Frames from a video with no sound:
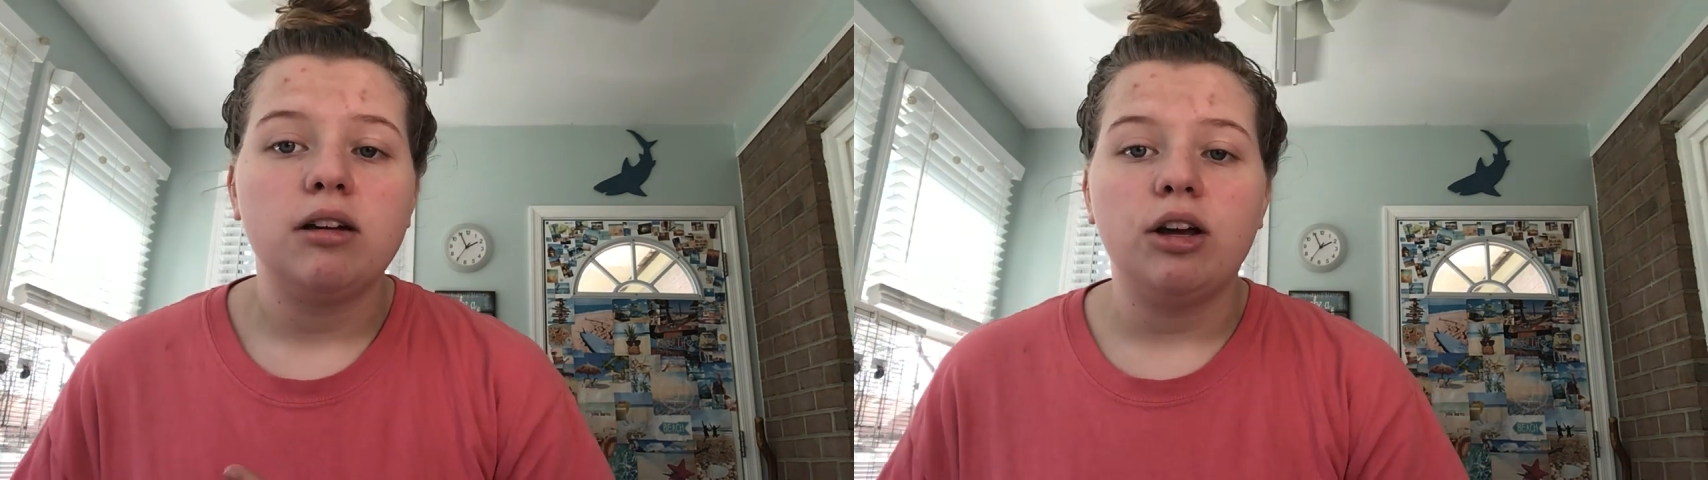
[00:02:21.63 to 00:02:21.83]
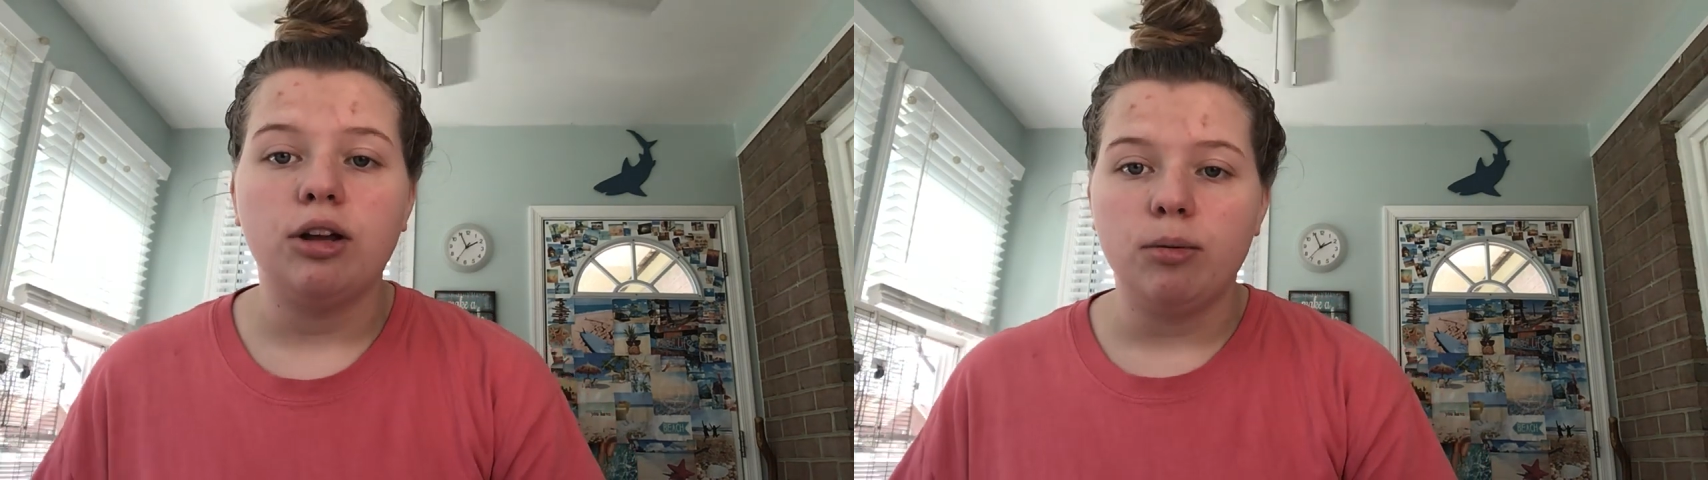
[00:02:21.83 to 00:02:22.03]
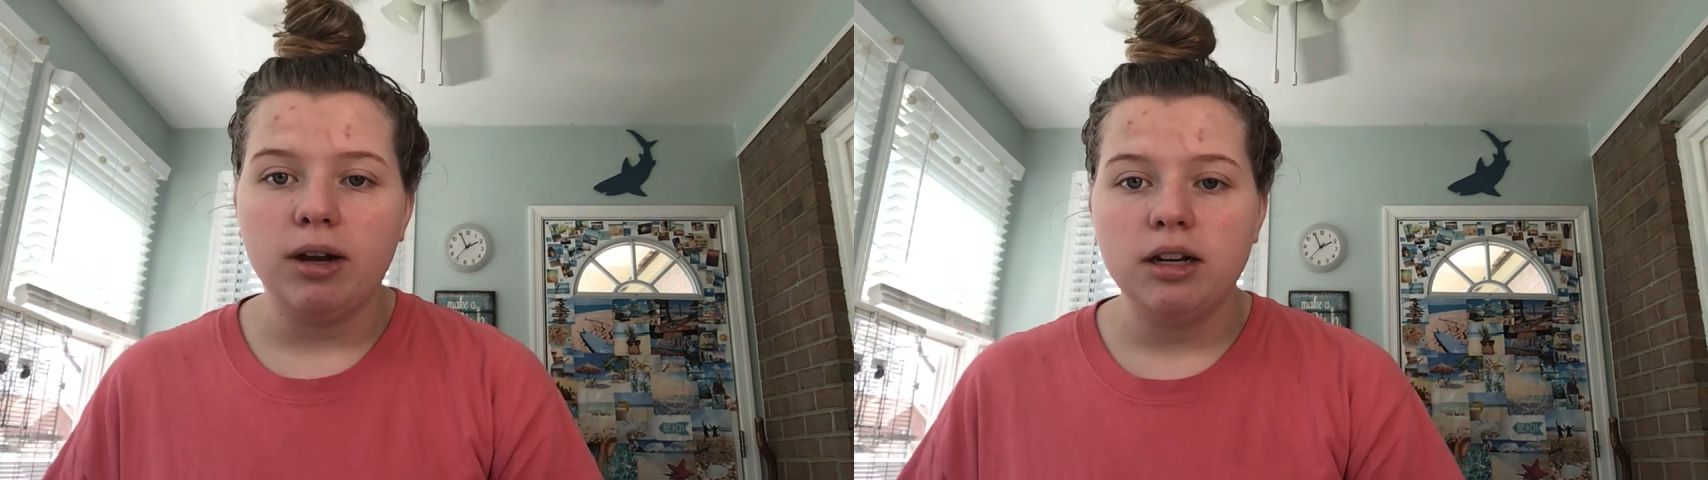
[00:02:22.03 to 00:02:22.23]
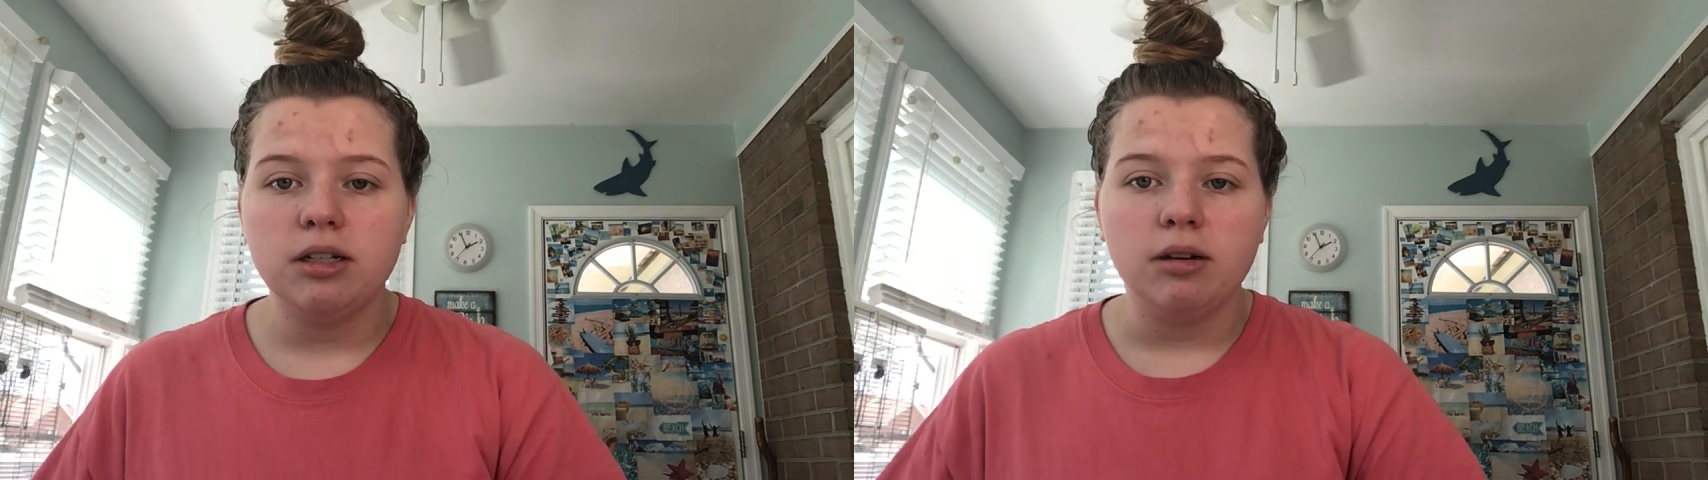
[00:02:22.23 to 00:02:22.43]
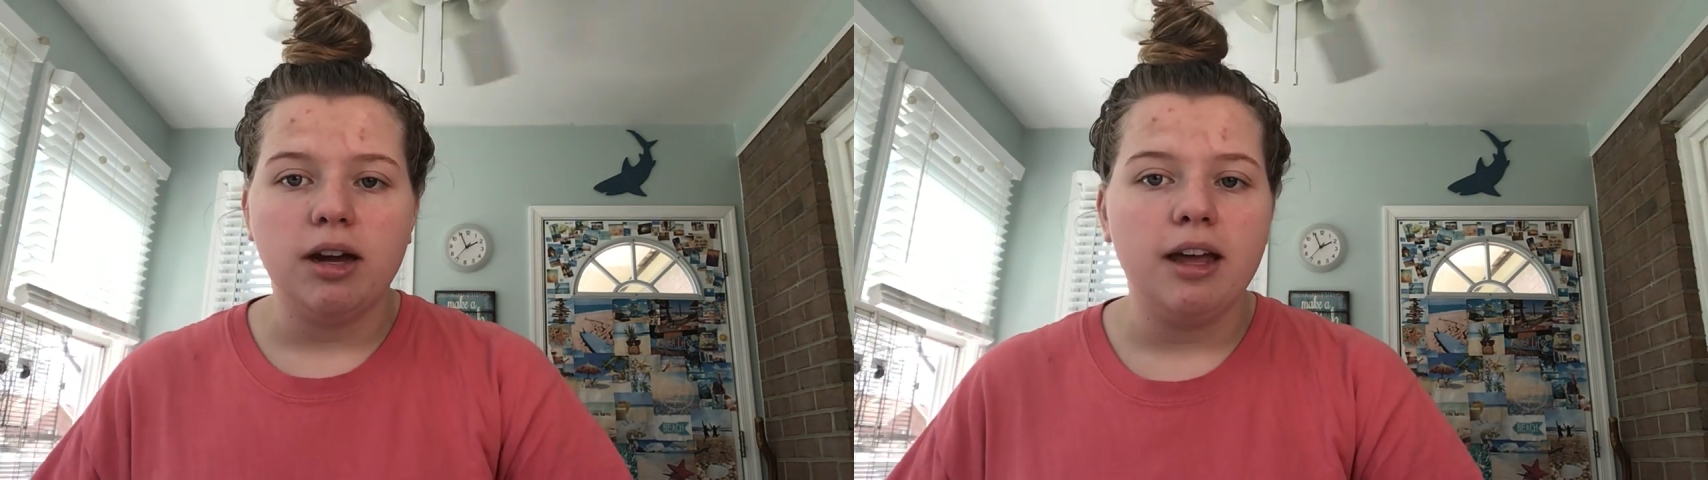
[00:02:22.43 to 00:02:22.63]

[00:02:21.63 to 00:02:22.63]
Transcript: a good way to do it.